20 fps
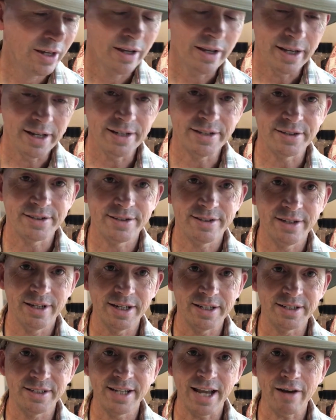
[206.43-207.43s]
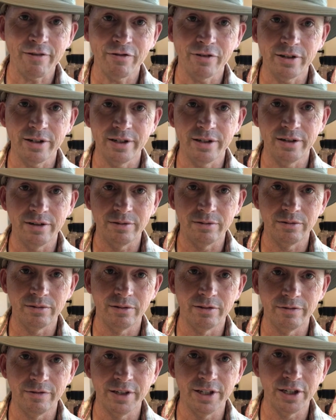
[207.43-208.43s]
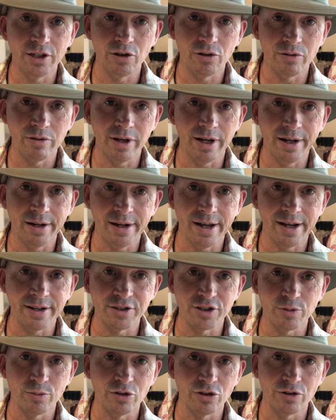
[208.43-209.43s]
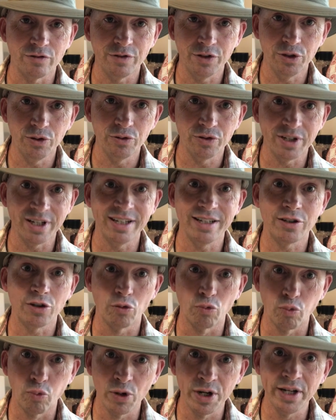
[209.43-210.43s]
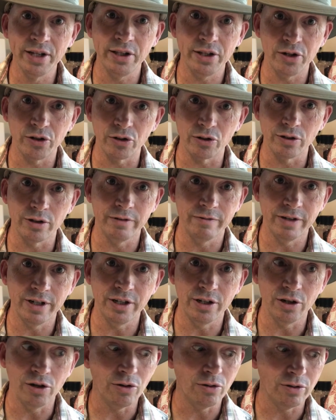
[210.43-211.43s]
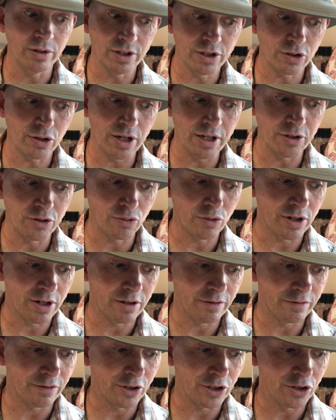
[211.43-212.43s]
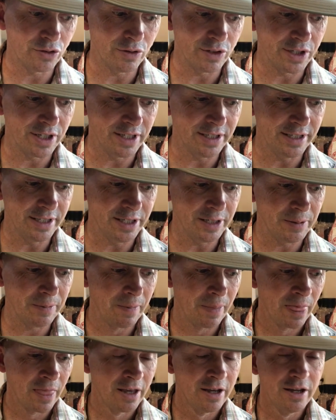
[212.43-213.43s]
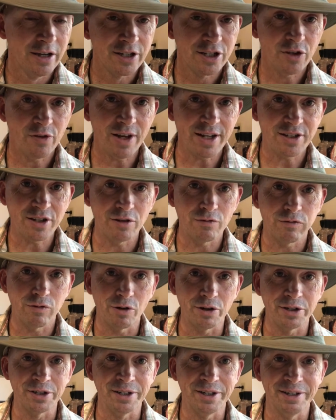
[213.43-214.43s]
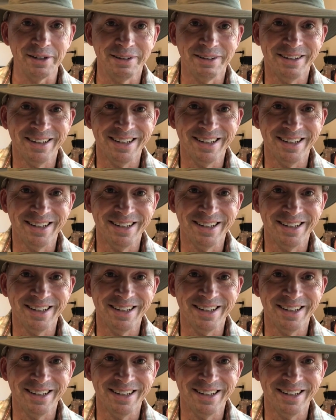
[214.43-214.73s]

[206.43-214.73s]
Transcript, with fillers: it's it's definitely the video that has the most views and it's a really early video it's it's one of the first ones i did so that's unfortunate